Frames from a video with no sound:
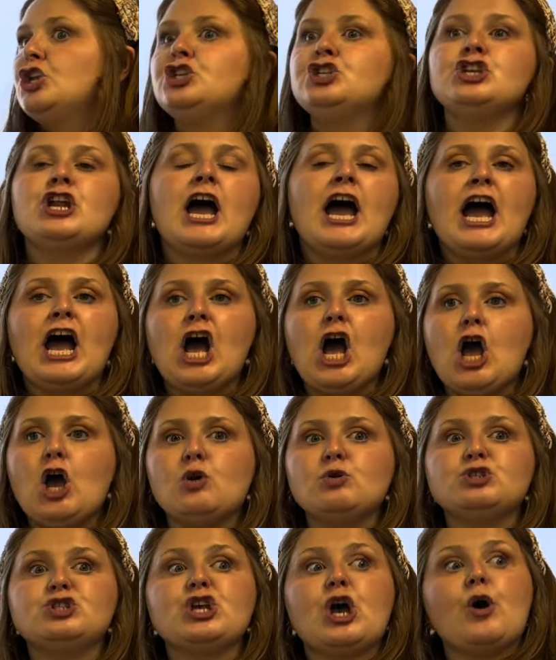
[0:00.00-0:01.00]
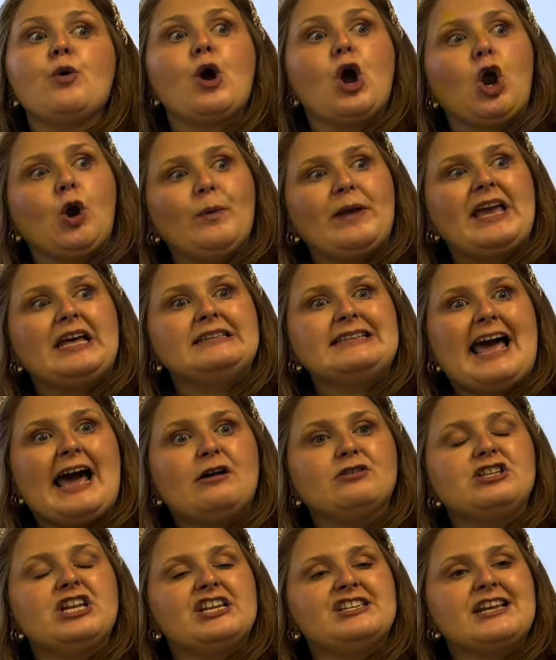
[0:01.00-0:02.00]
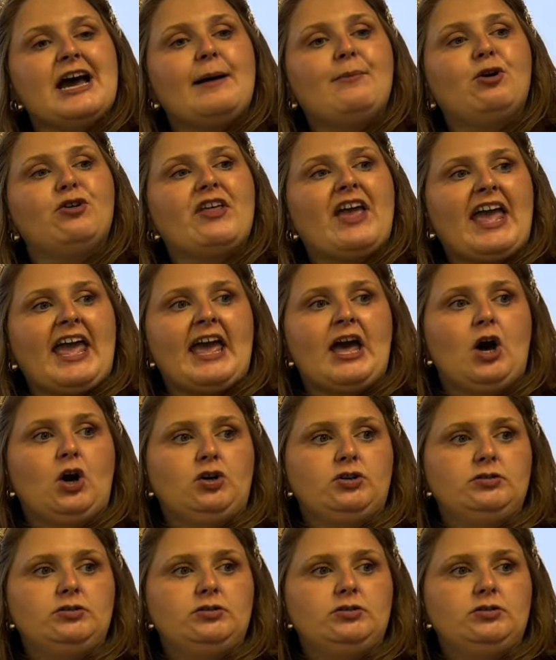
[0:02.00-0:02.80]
No. So are we allowed to double the L?